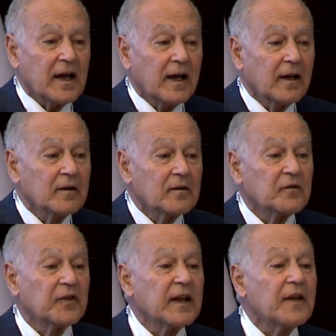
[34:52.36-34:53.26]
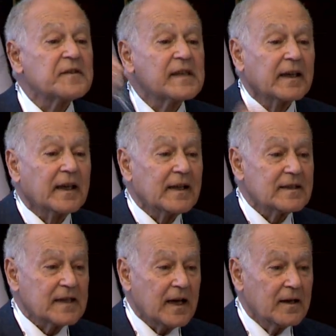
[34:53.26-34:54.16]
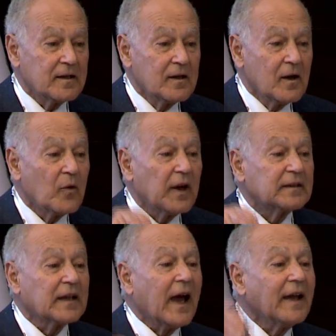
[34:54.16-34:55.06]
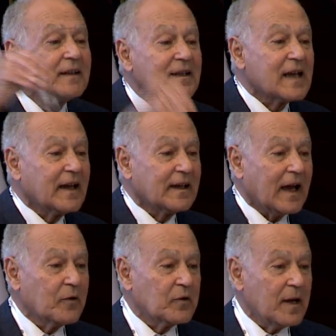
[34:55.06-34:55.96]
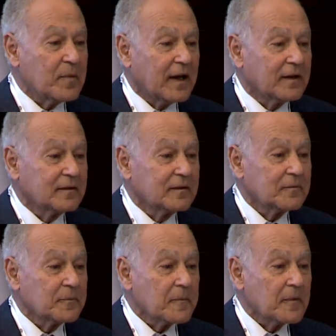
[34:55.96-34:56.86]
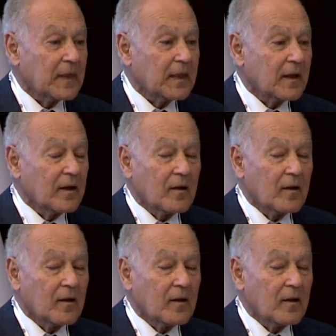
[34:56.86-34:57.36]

ironically, on the same session, he talks about the globalization.